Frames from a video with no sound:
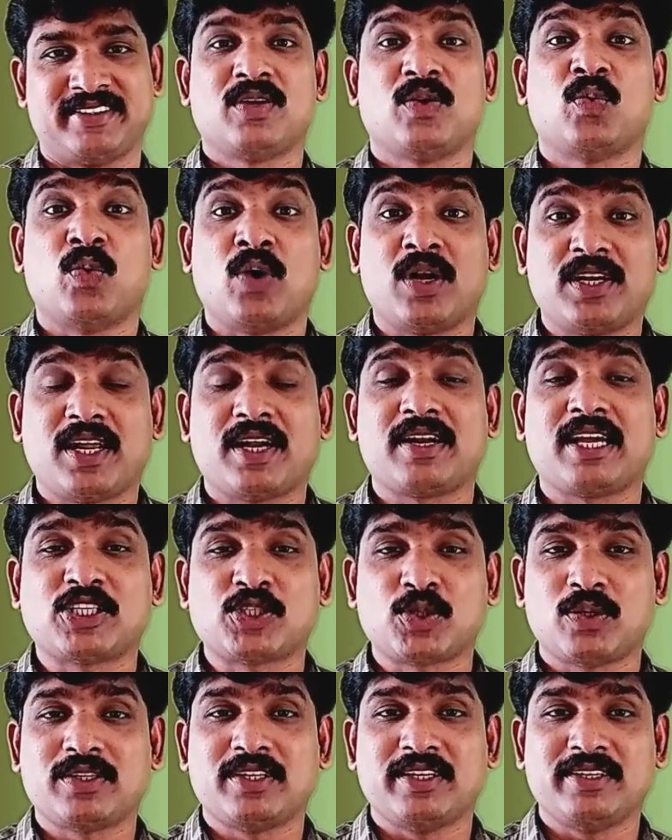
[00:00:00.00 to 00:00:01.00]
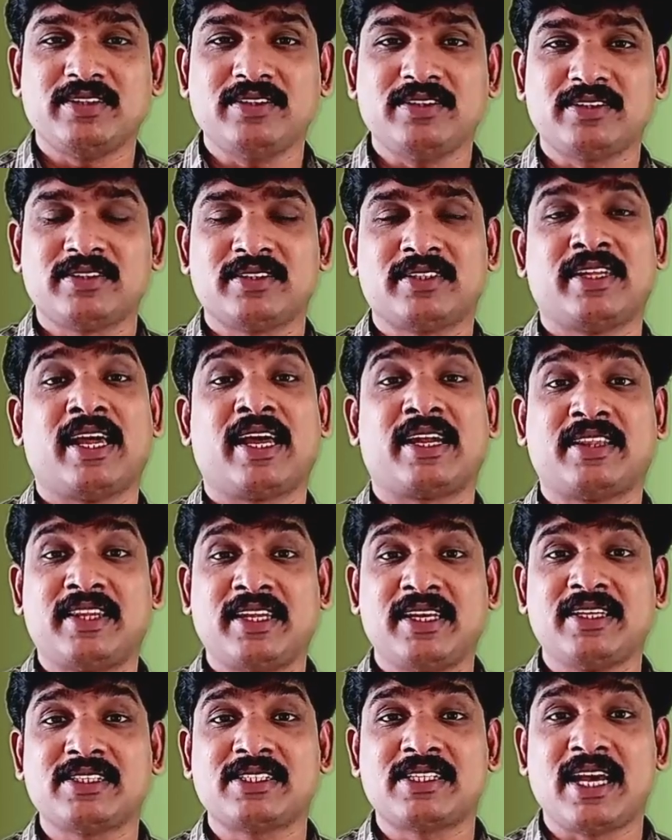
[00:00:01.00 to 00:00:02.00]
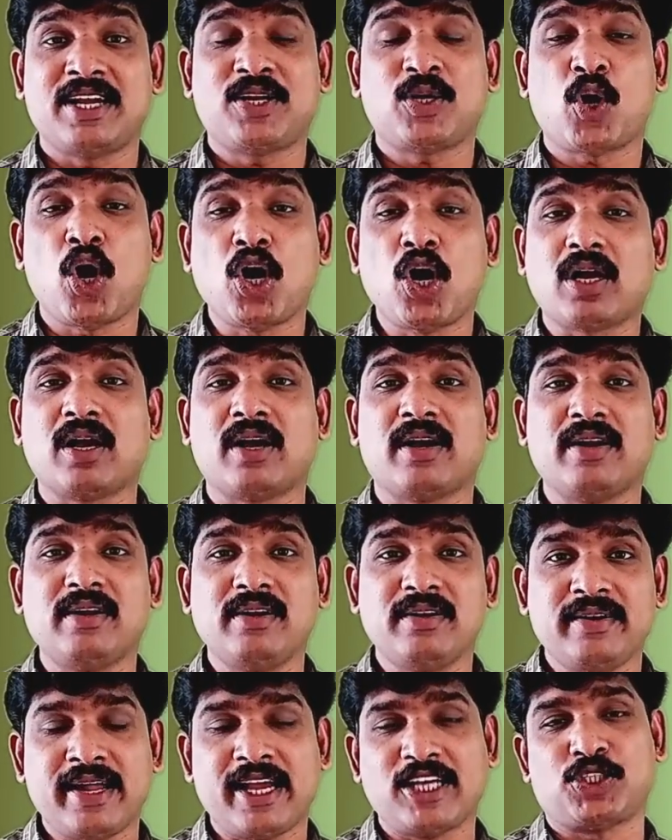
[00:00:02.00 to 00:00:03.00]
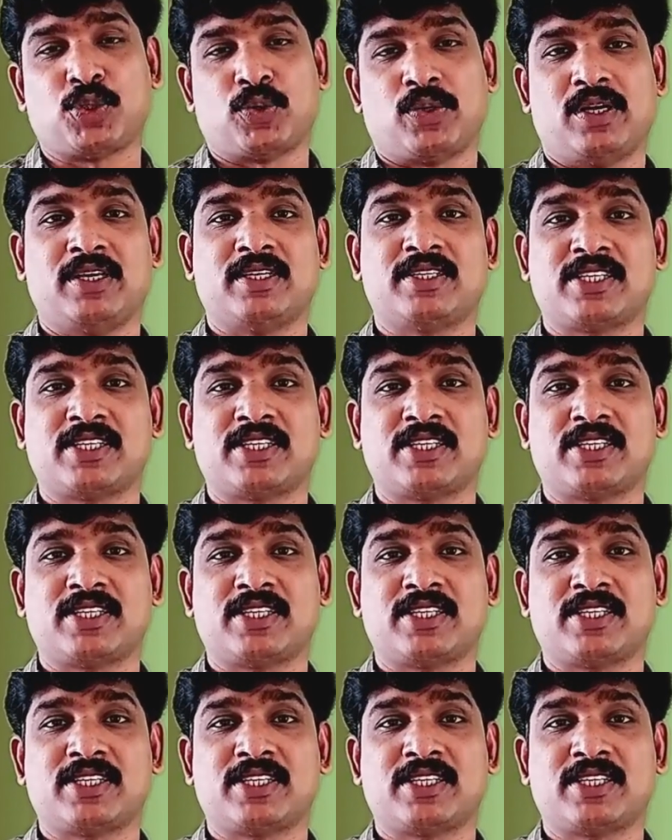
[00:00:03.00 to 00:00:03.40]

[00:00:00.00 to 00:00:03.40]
What are natural things? They are things that occur naturally,